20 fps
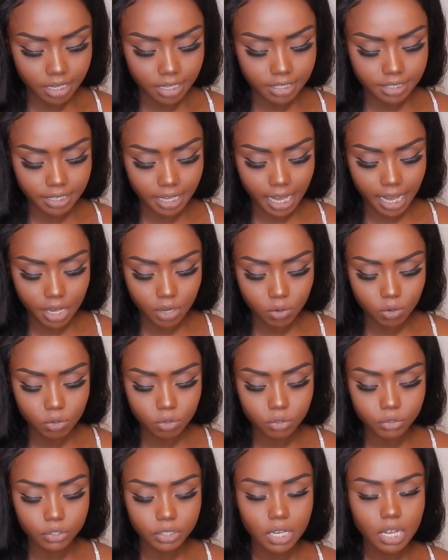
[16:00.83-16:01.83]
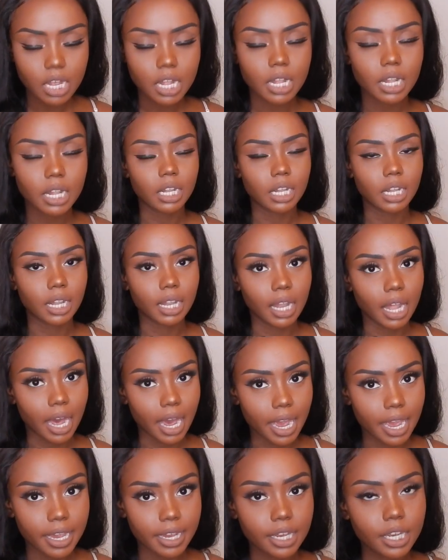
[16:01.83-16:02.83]
It tangles
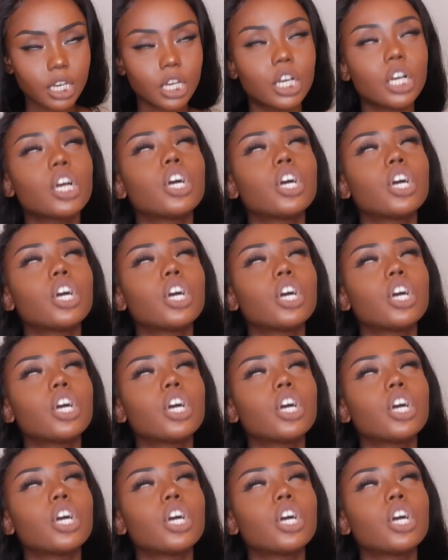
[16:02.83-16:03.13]
like